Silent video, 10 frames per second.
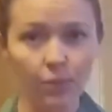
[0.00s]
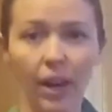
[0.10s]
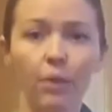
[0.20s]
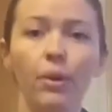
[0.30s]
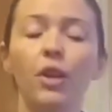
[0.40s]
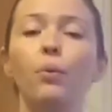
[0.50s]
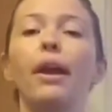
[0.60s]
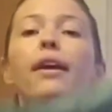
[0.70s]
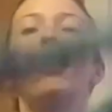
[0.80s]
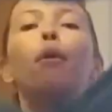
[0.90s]
right when you
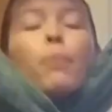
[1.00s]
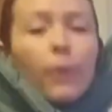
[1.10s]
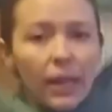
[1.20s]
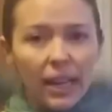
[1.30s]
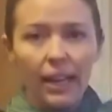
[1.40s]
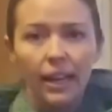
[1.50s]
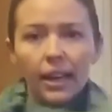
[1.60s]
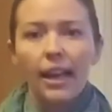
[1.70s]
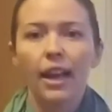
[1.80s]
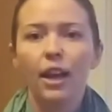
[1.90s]
wake up,
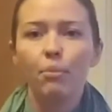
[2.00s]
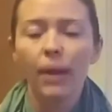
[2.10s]
and